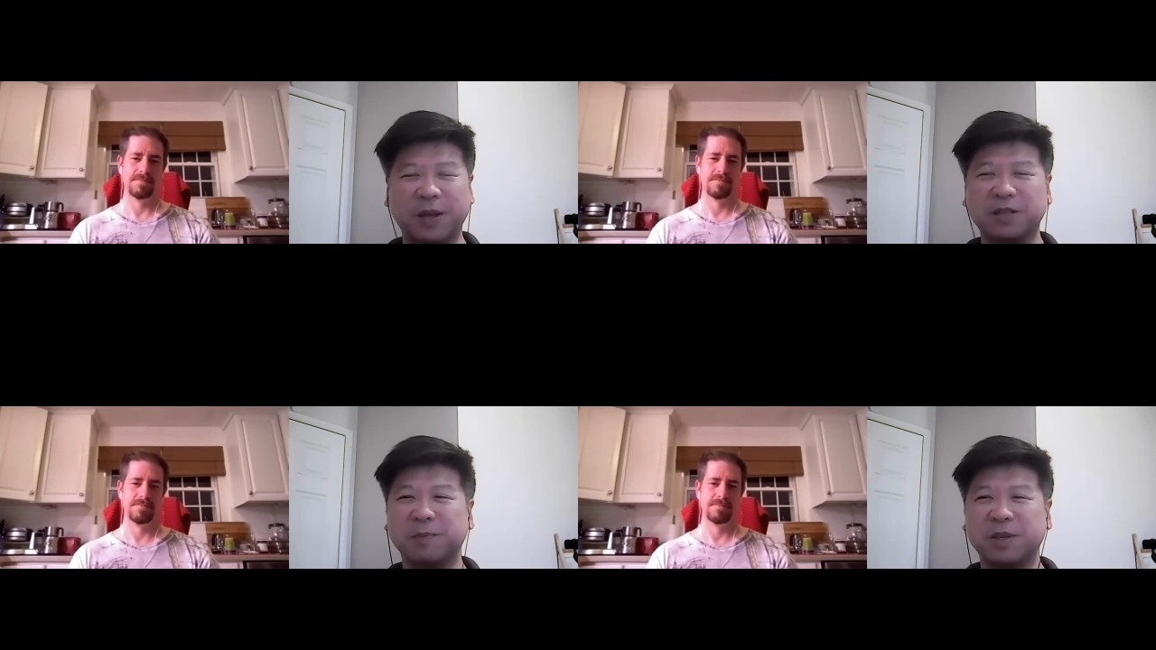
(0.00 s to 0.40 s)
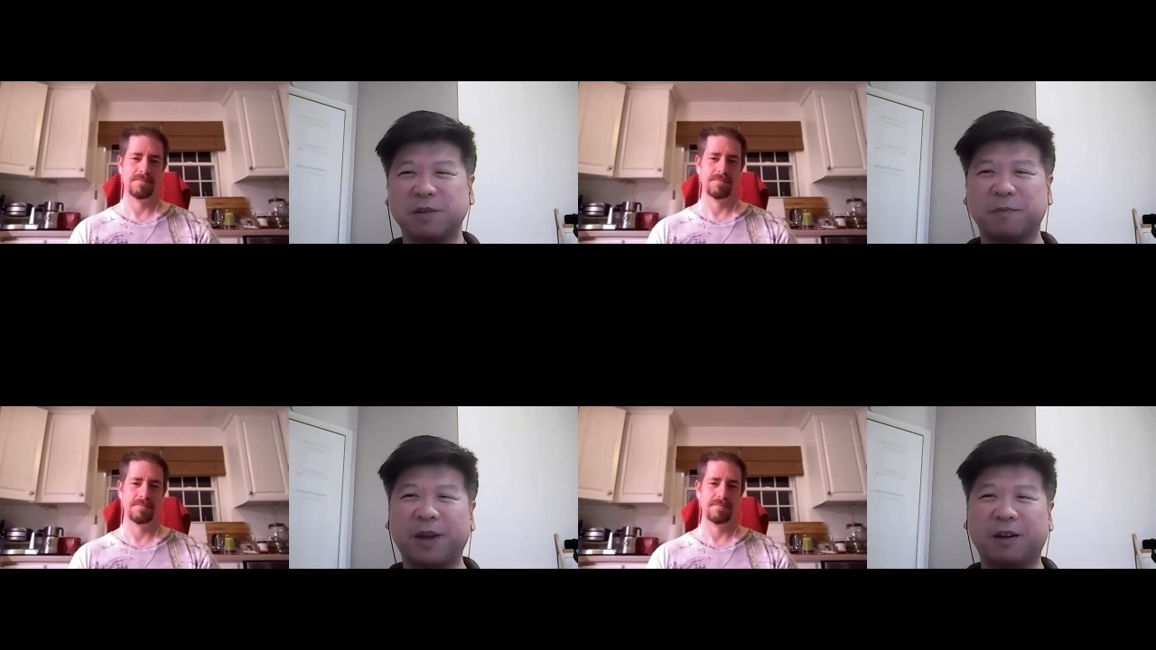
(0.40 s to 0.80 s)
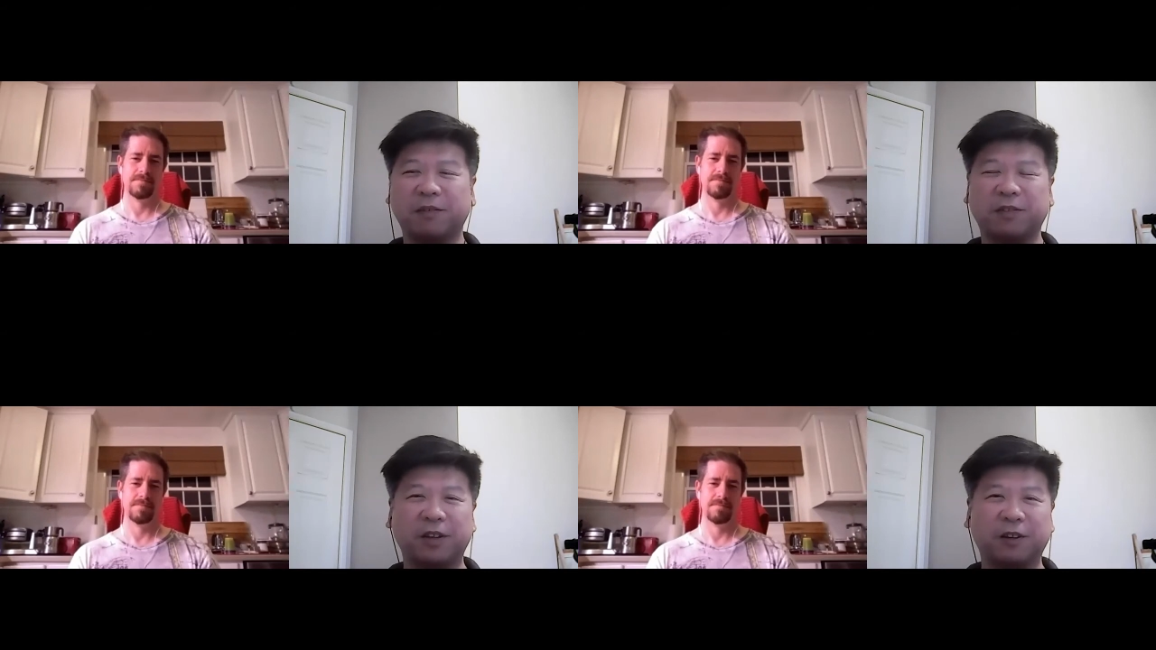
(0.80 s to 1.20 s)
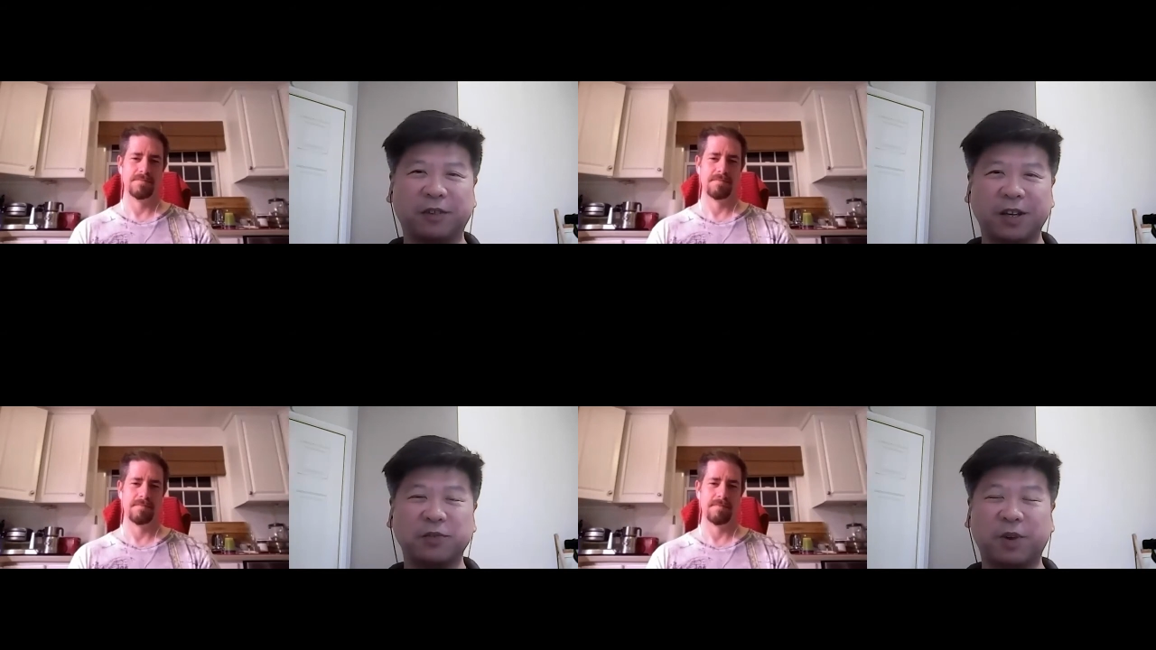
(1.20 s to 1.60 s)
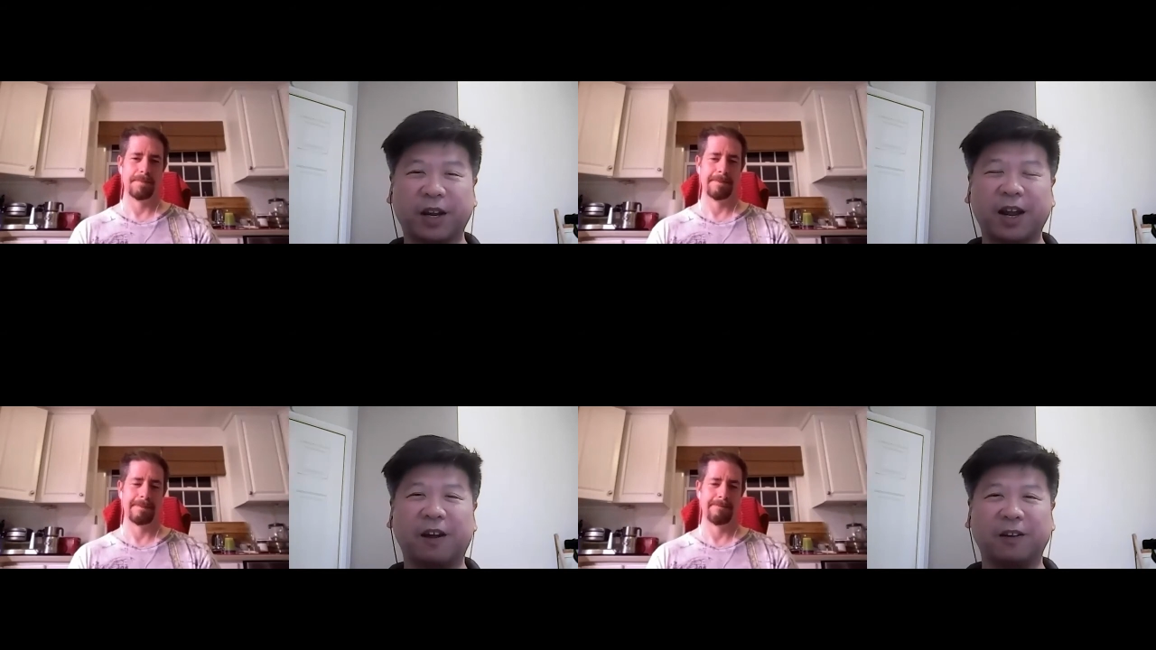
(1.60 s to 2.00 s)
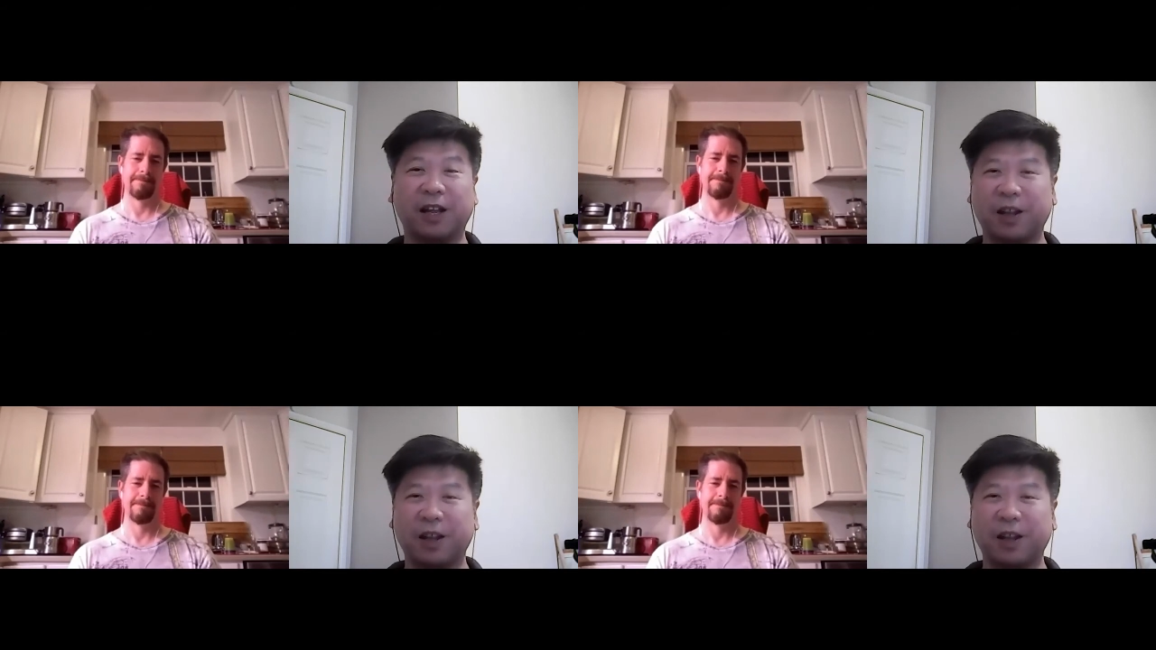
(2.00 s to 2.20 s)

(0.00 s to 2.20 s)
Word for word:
Speaker 1: pessimism about you know things running out,